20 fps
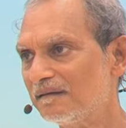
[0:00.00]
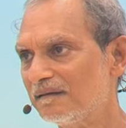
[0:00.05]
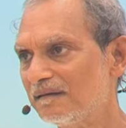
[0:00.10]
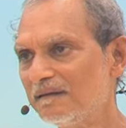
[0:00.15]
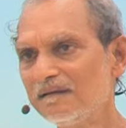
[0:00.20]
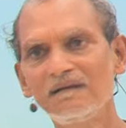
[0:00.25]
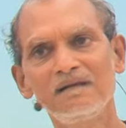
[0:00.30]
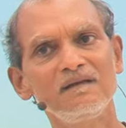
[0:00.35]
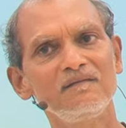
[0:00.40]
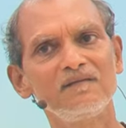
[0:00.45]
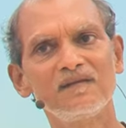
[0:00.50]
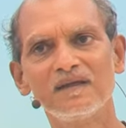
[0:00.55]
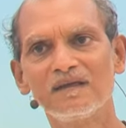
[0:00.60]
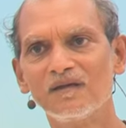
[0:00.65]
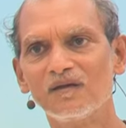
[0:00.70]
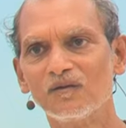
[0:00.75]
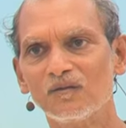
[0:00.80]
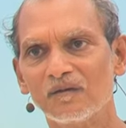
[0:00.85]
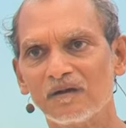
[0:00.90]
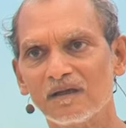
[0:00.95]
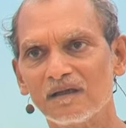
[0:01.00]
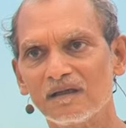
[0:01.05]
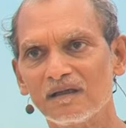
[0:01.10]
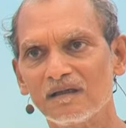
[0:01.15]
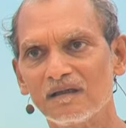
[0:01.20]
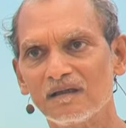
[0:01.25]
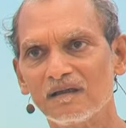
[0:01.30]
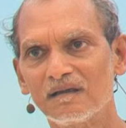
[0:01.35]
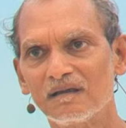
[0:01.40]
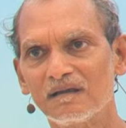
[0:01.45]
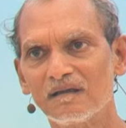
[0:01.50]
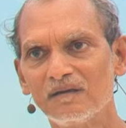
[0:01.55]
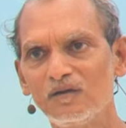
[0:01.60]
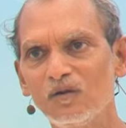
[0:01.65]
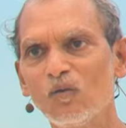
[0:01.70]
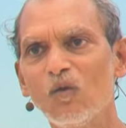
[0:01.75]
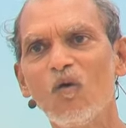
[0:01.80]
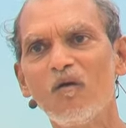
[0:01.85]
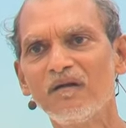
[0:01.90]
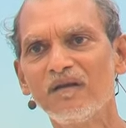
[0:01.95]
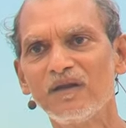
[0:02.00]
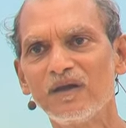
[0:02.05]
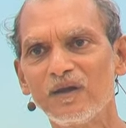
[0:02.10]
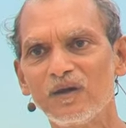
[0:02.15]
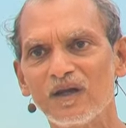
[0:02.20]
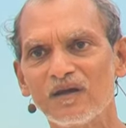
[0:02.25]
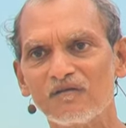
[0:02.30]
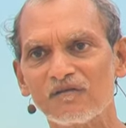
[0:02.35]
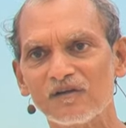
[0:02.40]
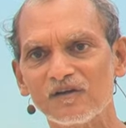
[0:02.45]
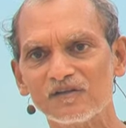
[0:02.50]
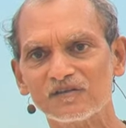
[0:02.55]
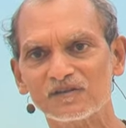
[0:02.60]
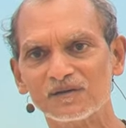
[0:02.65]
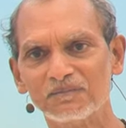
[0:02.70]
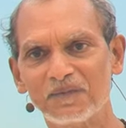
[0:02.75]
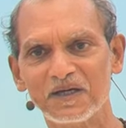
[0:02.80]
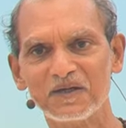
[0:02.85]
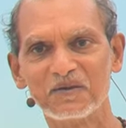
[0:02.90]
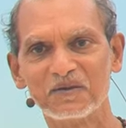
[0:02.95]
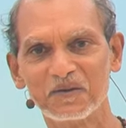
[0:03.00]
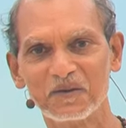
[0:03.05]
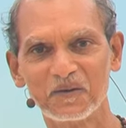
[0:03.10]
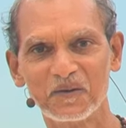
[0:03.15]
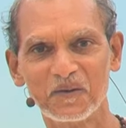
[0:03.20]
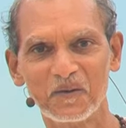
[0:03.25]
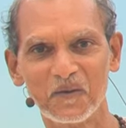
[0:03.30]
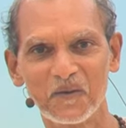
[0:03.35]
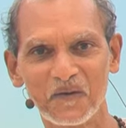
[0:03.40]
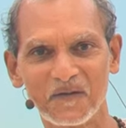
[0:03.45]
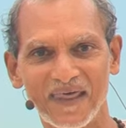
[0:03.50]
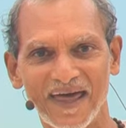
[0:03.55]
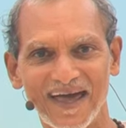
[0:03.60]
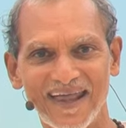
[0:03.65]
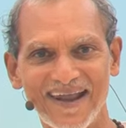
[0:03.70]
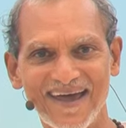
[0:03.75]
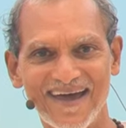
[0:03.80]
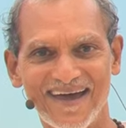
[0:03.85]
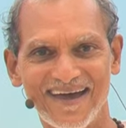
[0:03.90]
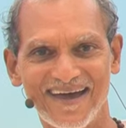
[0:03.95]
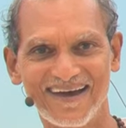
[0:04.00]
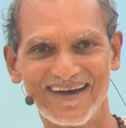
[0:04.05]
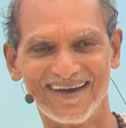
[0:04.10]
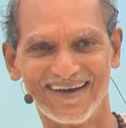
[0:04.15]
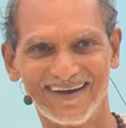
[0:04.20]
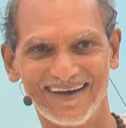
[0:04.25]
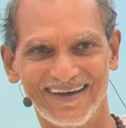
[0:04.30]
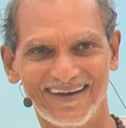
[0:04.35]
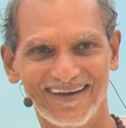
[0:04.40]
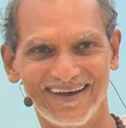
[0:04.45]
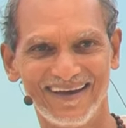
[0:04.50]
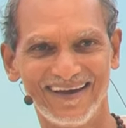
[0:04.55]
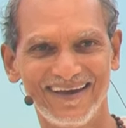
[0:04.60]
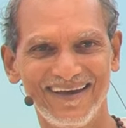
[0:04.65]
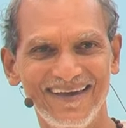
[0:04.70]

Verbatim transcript: Anything you want. You own the universe, but you don't know that.